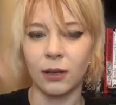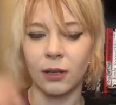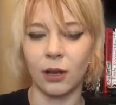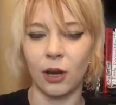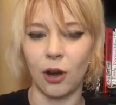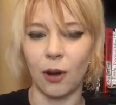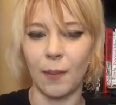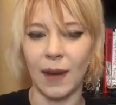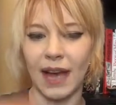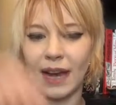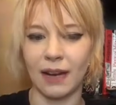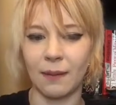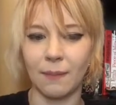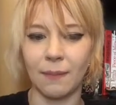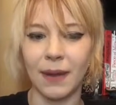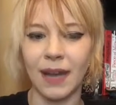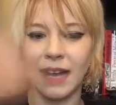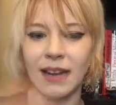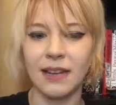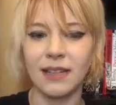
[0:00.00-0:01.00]
go back and
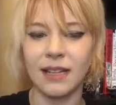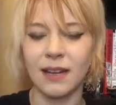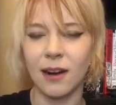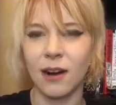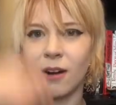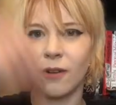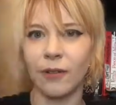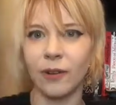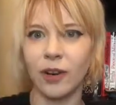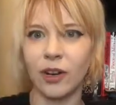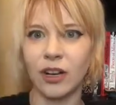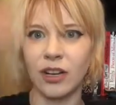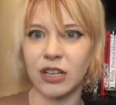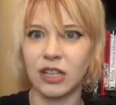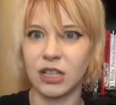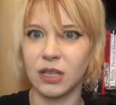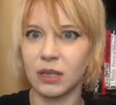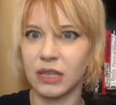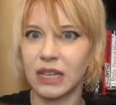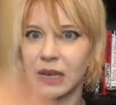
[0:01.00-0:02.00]
paint it over and
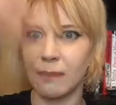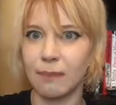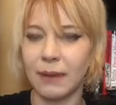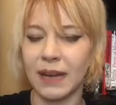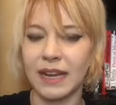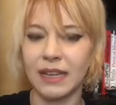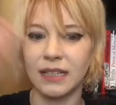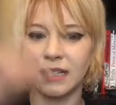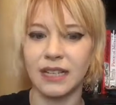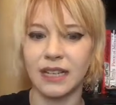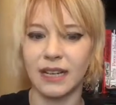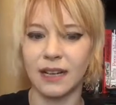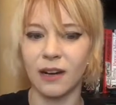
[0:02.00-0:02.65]
just keep painting